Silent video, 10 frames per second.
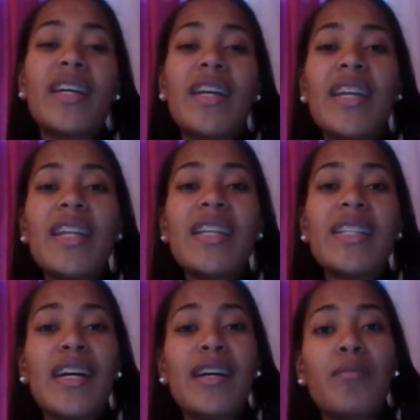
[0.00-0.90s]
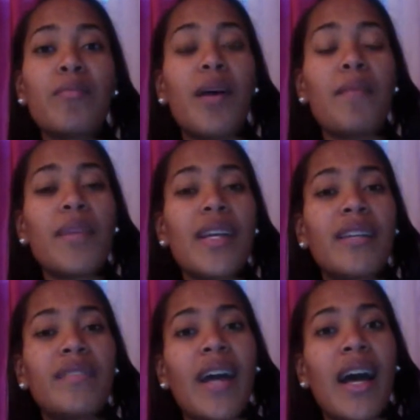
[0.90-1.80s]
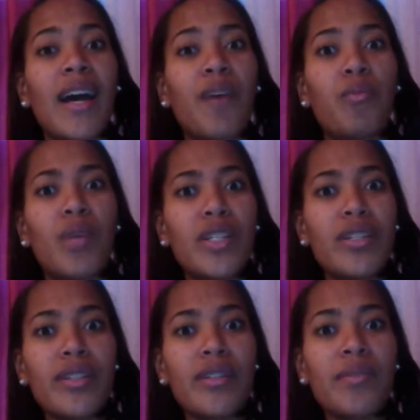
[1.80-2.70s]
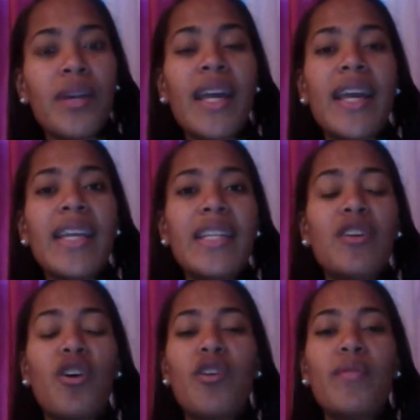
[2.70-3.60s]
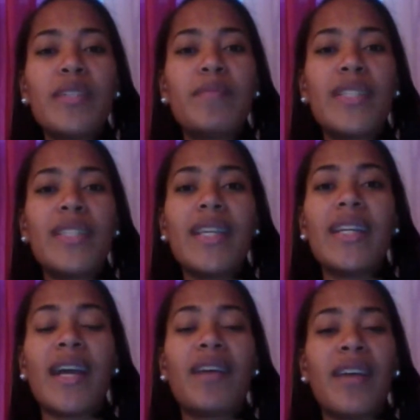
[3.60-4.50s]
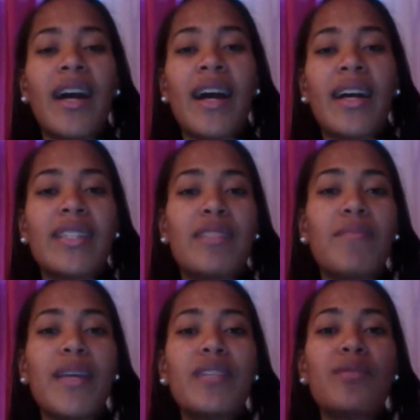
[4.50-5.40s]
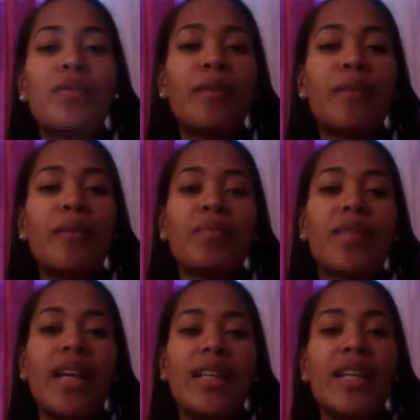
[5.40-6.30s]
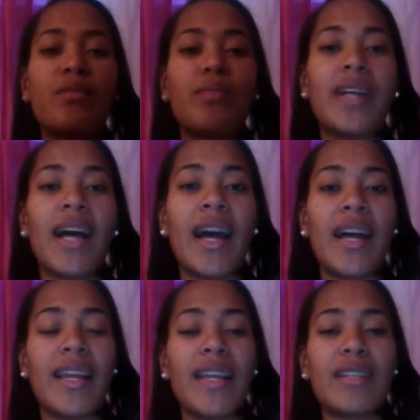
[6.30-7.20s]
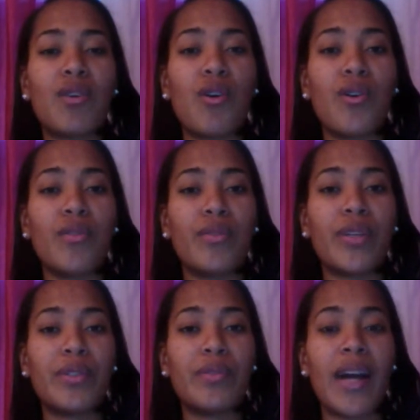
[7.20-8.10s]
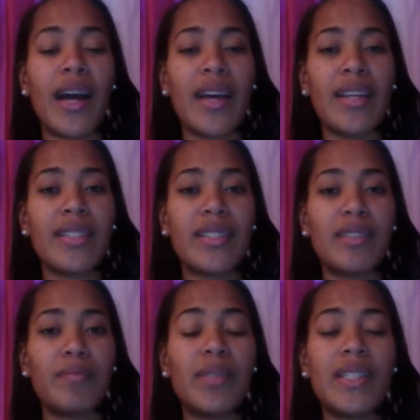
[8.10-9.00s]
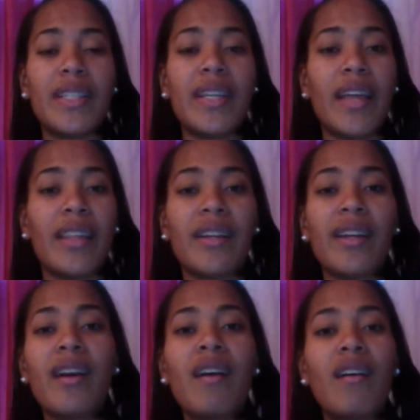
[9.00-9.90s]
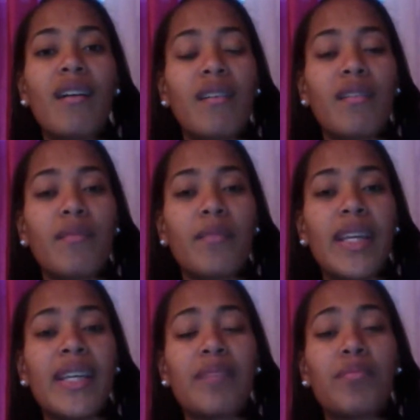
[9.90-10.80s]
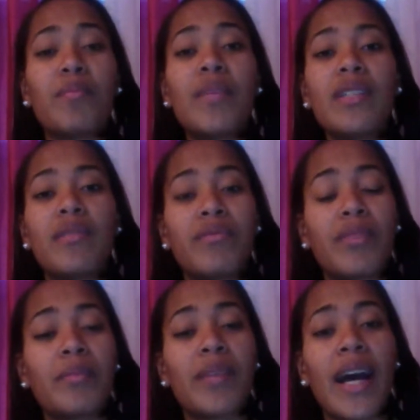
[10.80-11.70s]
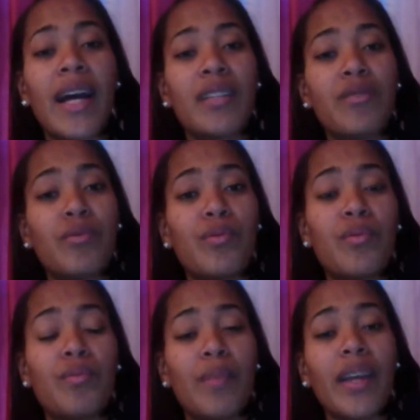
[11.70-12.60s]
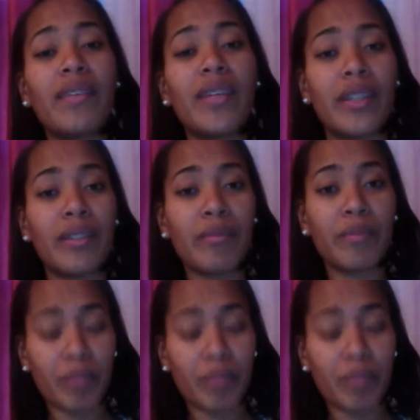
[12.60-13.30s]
anytime a man of God wants you, he should always be seeking out God to make sure that that's what God has called for you guys to be together, and get permission from God to marry you.